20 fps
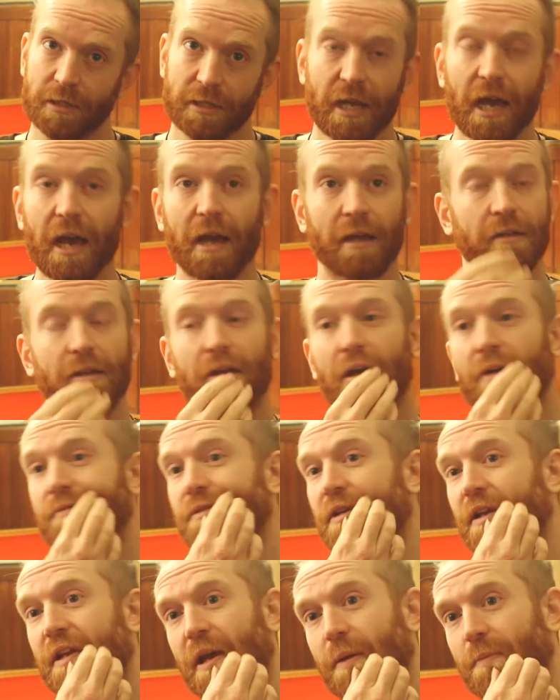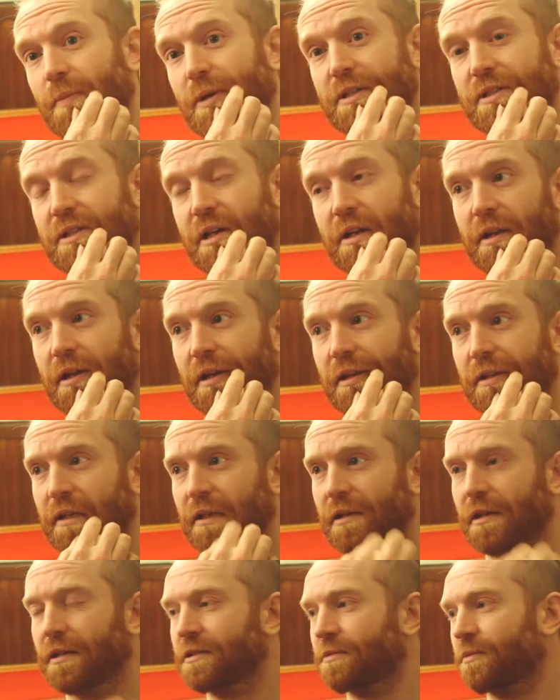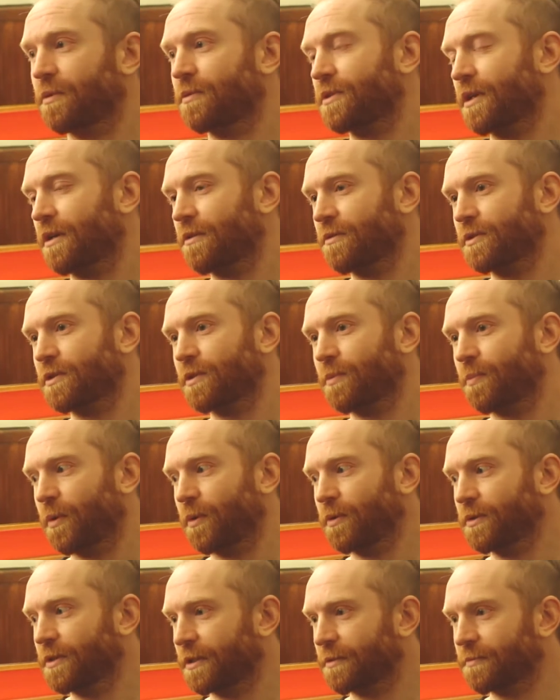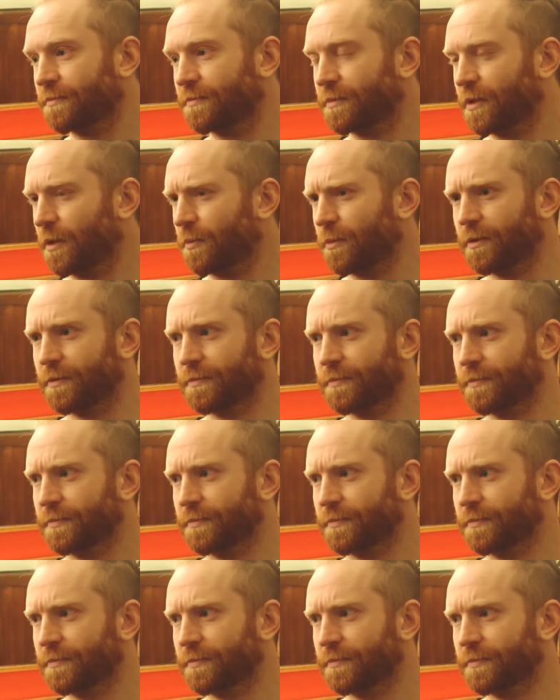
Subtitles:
Yeah, no, I haven't done that much out there. I think the last time I was there was supporting someone.